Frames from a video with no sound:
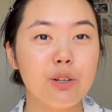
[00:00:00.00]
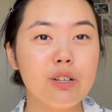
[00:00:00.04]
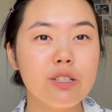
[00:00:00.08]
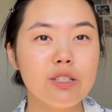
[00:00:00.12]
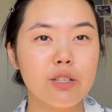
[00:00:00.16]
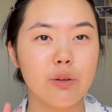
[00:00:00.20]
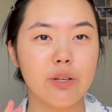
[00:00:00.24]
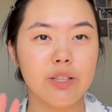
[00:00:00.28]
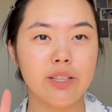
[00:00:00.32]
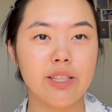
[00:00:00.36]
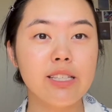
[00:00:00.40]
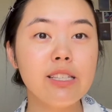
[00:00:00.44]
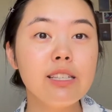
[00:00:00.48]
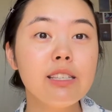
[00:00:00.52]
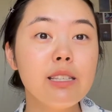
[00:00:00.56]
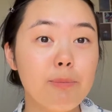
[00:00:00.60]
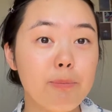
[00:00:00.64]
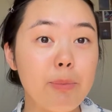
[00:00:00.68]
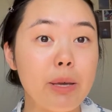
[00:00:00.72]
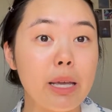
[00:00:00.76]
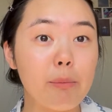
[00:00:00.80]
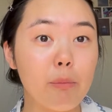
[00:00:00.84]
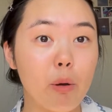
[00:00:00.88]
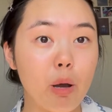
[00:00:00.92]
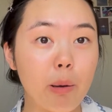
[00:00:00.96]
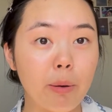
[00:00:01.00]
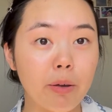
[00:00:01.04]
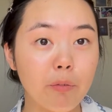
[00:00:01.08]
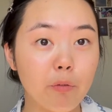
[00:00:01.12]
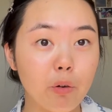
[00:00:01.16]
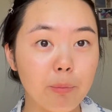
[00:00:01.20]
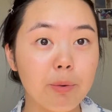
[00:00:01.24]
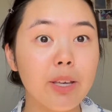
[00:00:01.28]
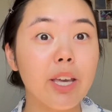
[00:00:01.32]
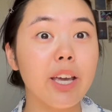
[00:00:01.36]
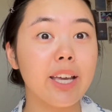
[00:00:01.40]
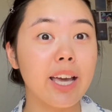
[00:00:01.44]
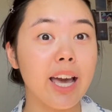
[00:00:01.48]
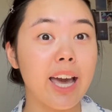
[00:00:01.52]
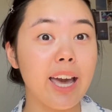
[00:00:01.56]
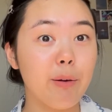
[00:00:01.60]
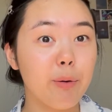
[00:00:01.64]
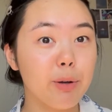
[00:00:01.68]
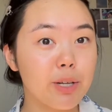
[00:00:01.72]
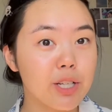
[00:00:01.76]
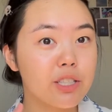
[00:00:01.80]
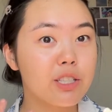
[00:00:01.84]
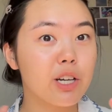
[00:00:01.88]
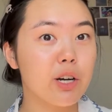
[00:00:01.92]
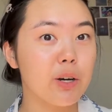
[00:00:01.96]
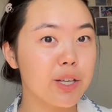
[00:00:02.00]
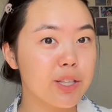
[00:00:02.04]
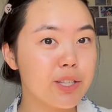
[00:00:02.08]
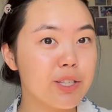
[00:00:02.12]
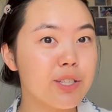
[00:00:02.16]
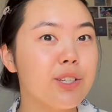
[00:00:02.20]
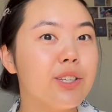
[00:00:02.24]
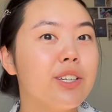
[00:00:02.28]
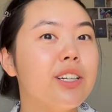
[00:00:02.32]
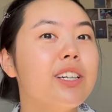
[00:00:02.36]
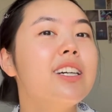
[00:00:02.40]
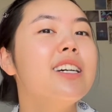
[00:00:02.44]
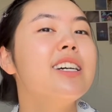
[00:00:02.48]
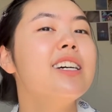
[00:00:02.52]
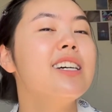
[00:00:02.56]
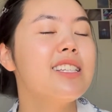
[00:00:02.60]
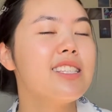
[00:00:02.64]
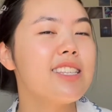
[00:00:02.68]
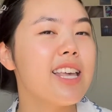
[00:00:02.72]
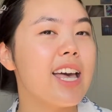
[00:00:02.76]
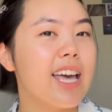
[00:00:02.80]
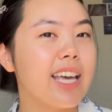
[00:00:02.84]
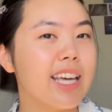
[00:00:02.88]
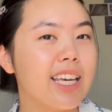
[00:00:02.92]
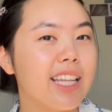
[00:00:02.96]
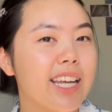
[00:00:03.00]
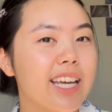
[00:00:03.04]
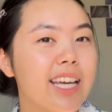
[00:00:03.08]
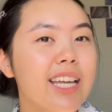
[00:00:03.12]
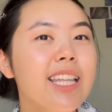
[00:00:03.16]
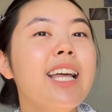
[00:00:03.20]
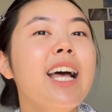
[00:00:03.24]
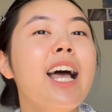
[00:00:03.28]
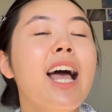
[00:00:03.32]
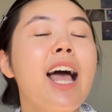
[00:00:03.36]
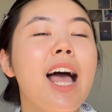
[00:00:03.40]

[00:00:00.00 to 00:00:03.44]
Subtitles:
So this is a big moment for me, okay? We're just going to take it in.